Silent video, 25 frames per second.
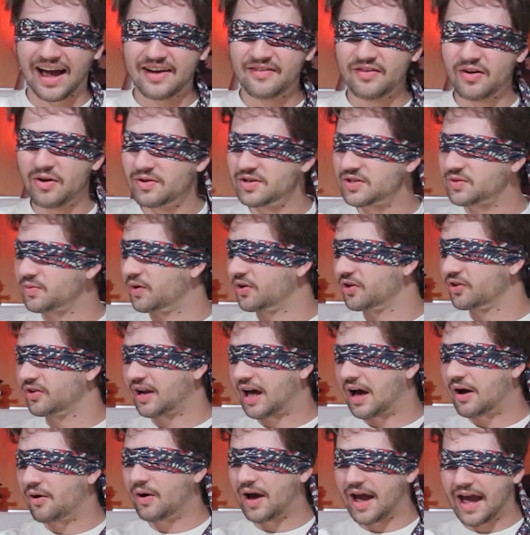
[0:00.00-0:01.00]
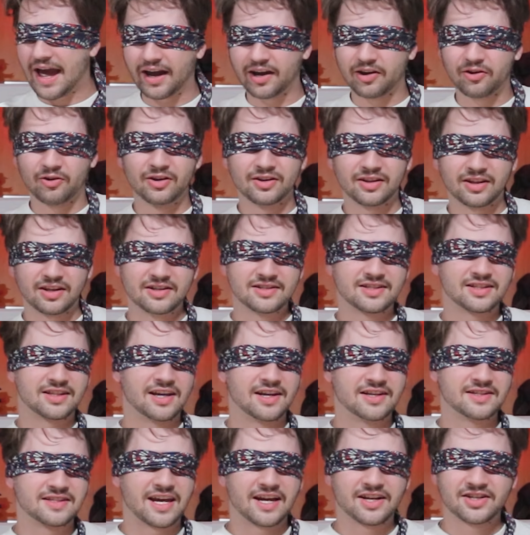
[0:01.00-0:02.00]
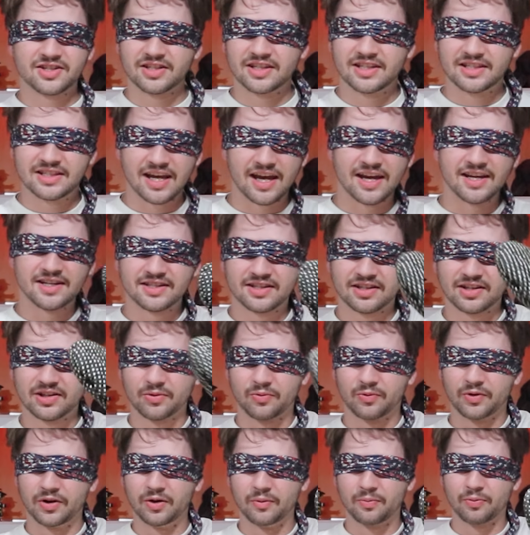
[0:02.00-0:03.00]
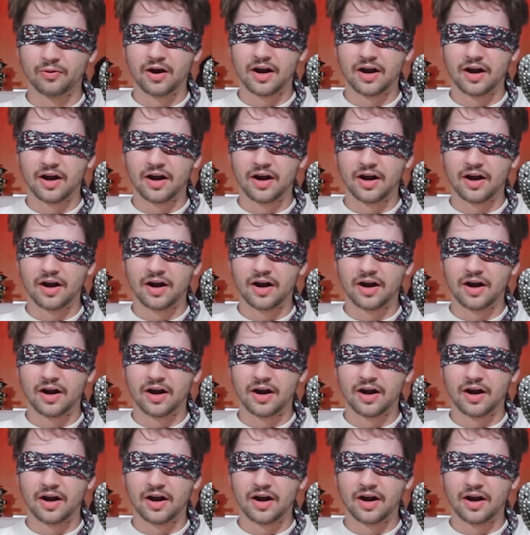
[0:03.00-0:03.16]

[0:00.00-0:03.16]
I've always wondered how accurate these things actually taste to the real